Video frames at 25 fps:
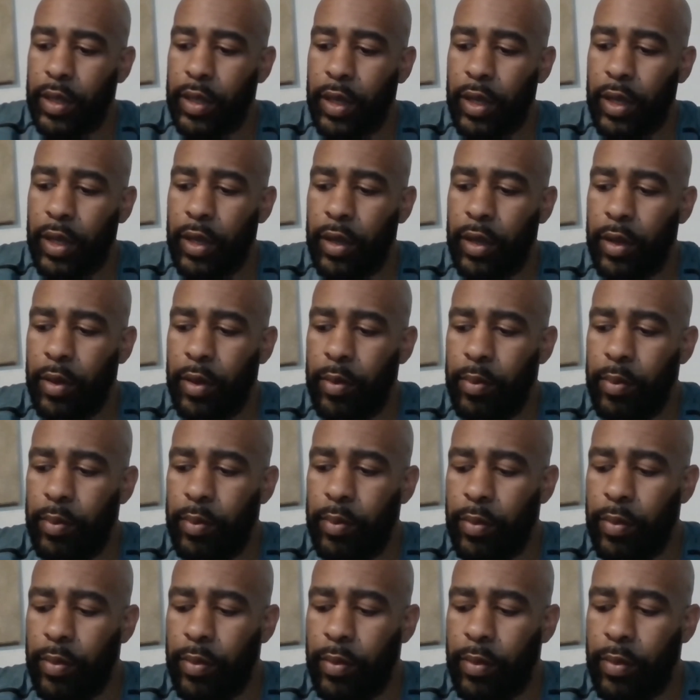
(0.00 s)

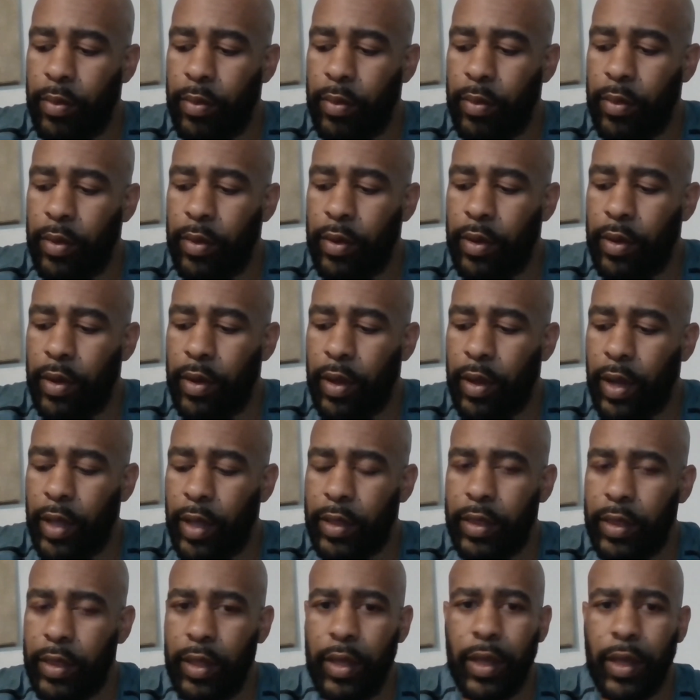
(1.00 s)
I
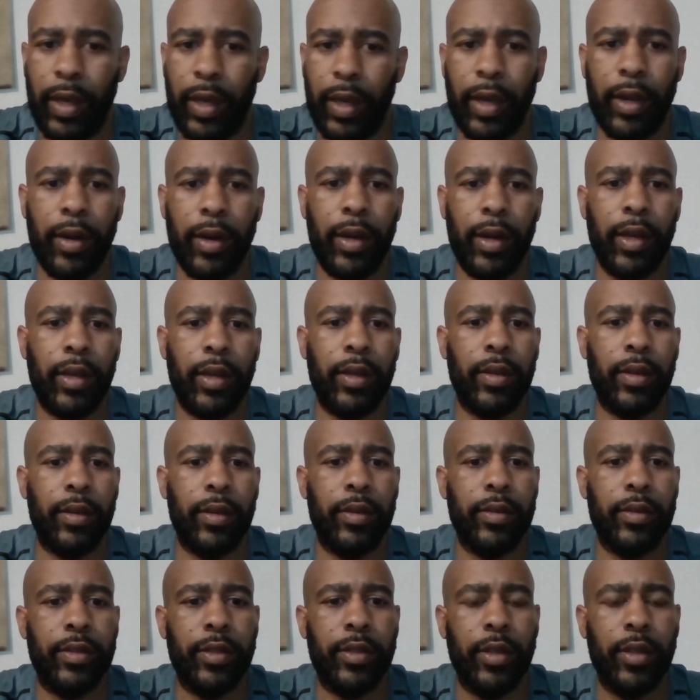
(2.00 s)
think, Eric,
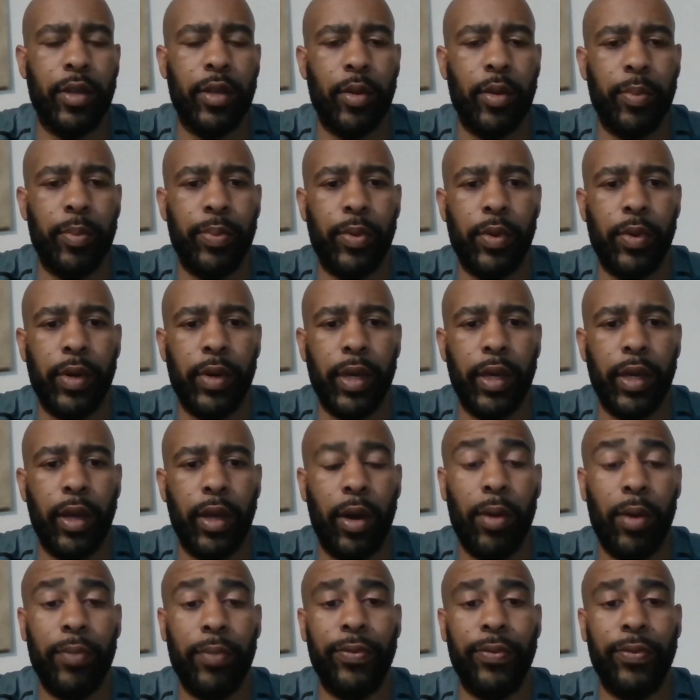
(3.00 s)
to your point,
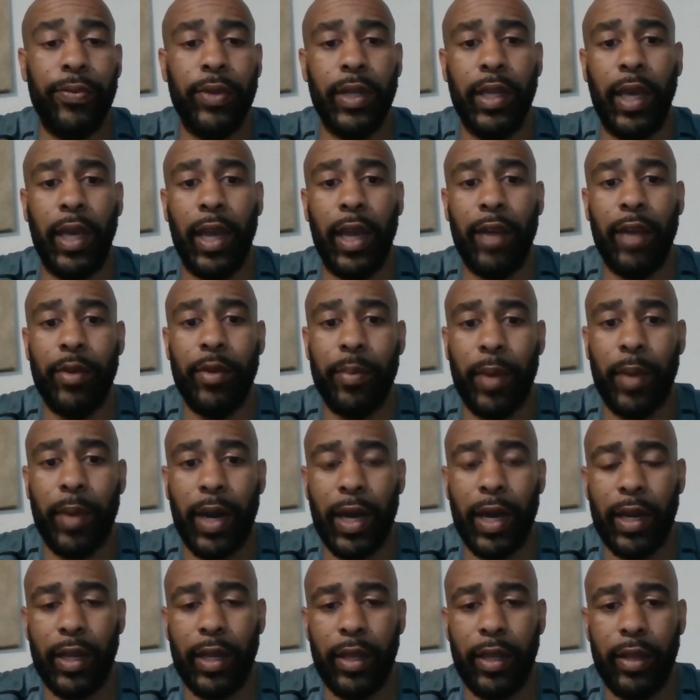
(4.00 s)
hopefully
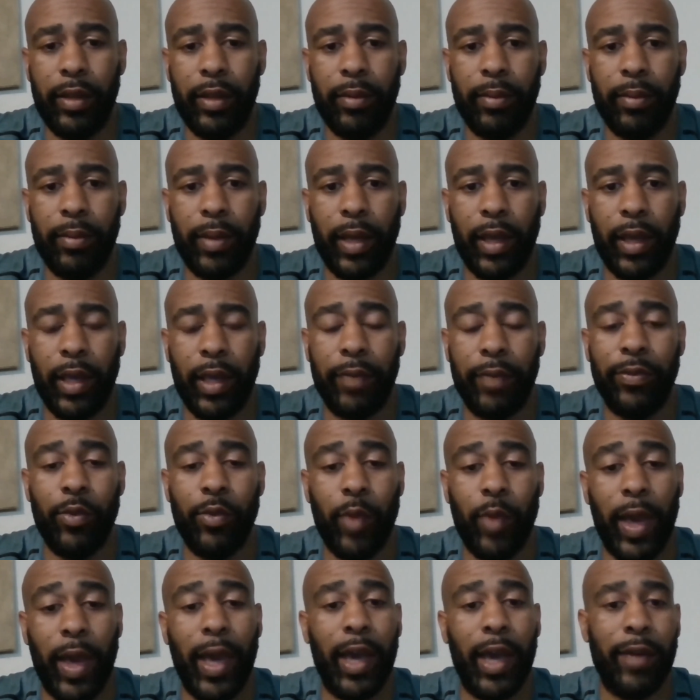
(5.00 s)
everybody, if
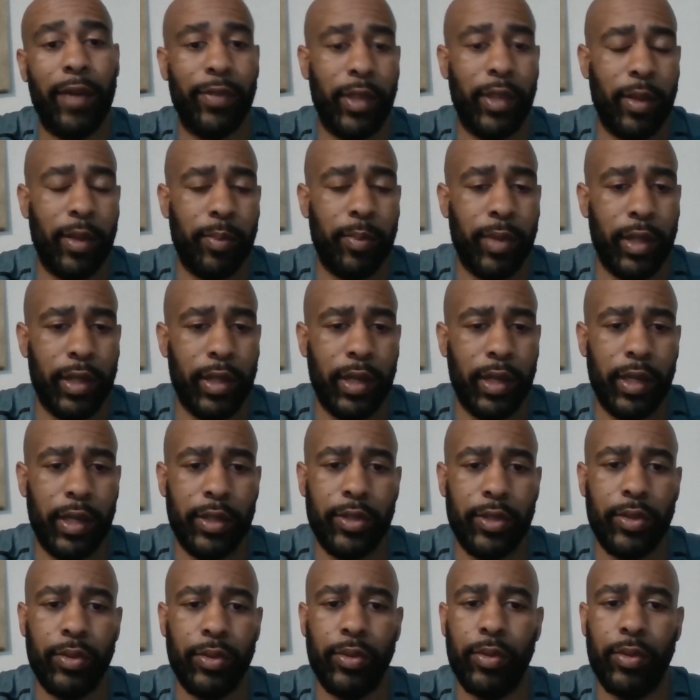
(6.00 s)
you have the ability
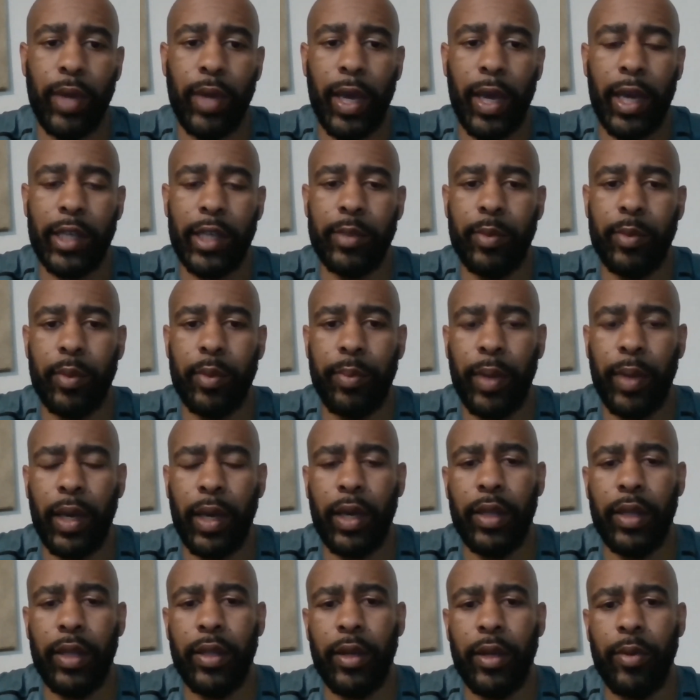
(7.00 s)
to, has been
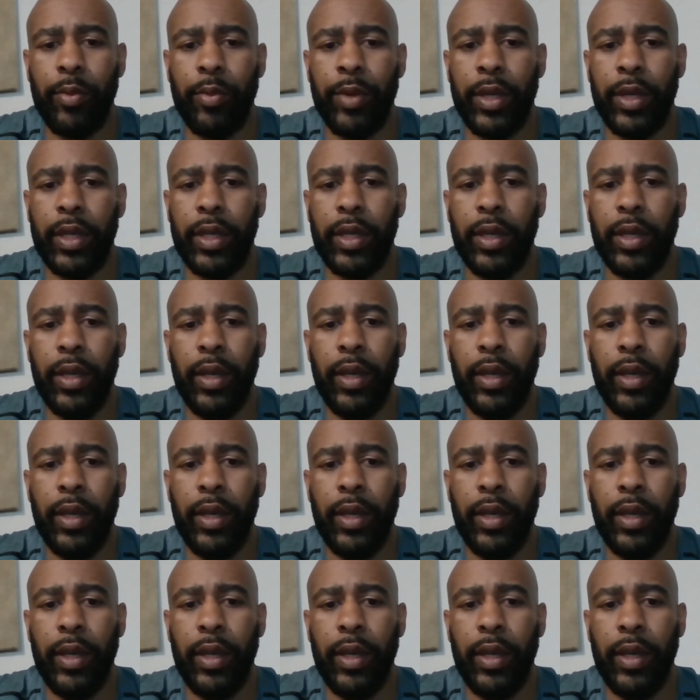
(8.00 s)
paying their rent.